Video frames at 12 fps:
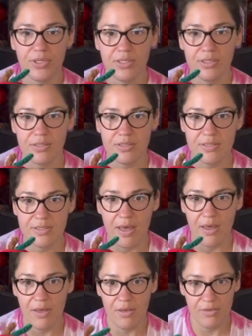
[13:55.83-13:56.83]
didn't
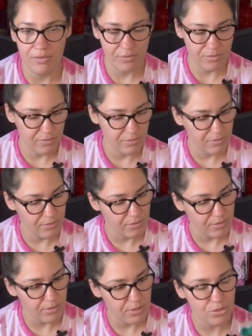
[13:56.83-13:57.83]
sell.
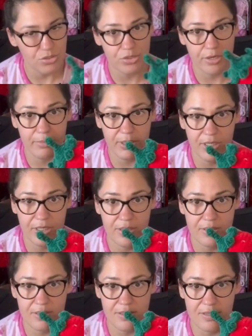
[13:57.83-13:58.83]
The strawberry
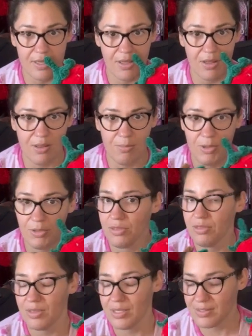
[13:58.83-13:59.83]
didn't sell. Both
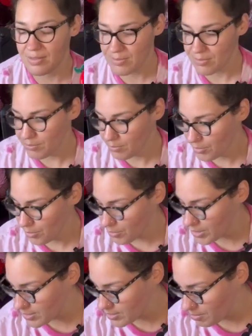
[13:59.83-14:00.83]
of these were
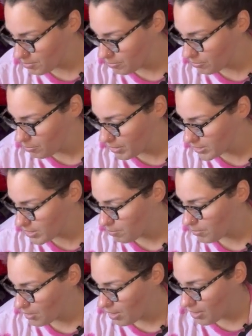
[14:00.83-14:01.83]
ones that people picked up
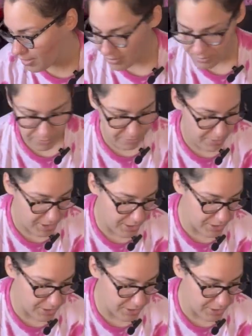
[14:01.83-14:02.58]
a lot and were very